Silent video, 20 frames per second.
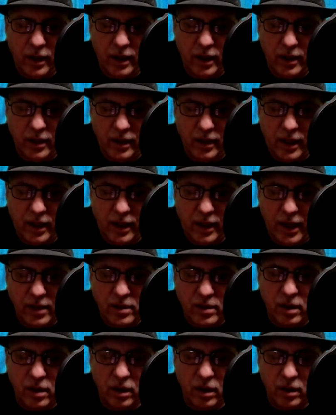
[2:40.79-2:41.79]

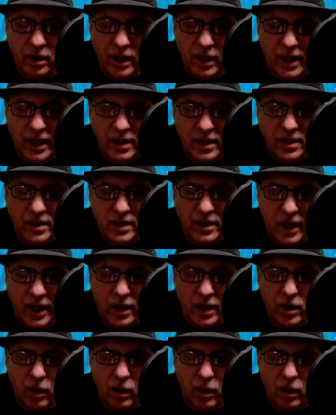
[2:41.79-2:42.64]
indicates the last date